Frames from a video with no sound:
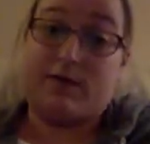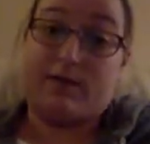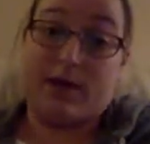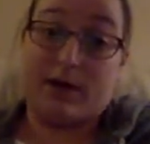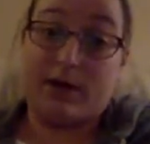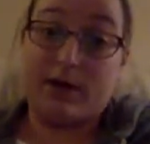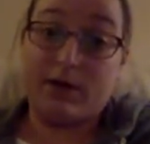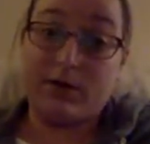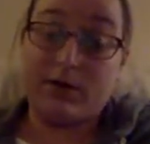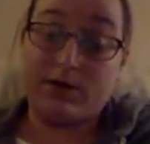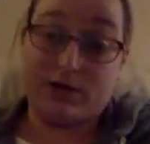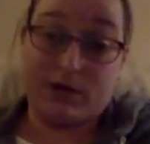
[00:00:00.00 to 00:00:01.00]
Hello,
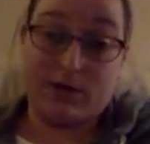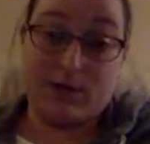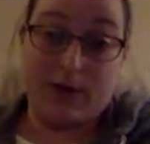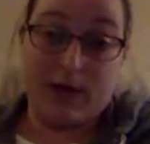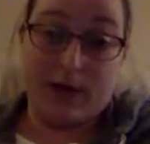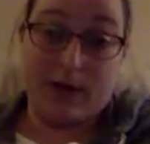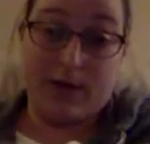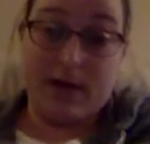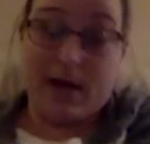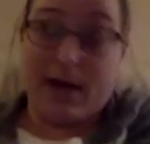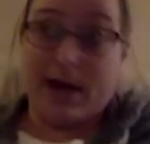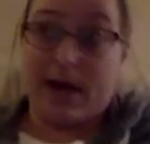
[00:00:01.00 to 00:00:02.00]
single mom,
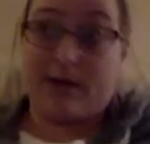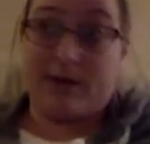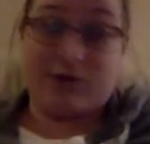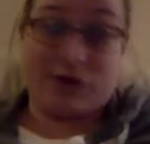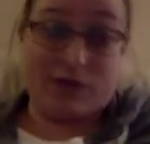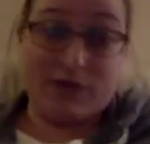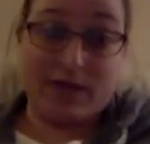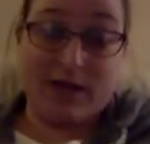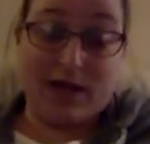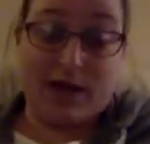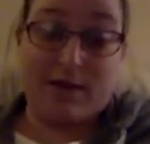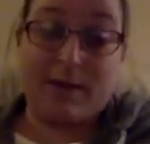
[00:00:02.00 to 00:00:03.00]
and I'm as cheap as they
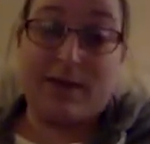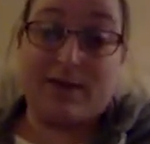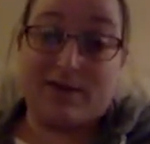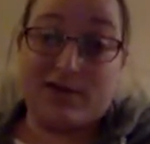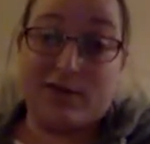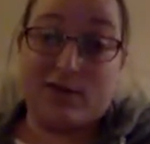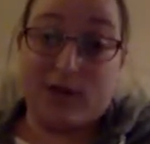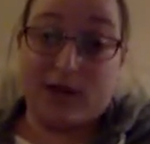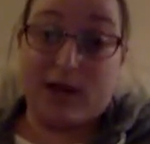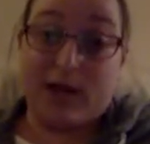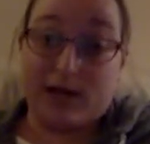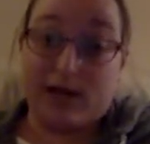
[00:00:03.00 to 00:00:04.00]
come. If it's free,
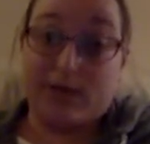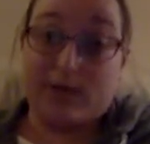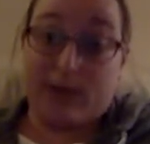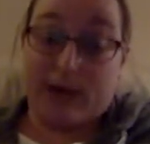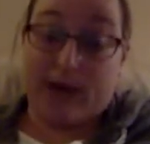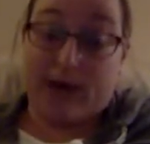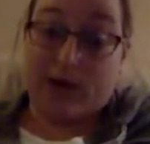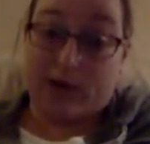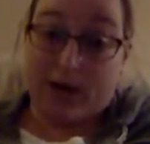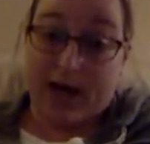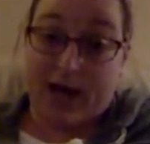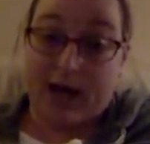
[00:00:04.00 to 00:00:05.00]
it's for me,
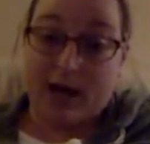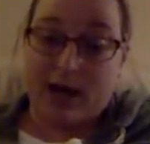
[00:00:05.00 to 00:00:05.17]
okay?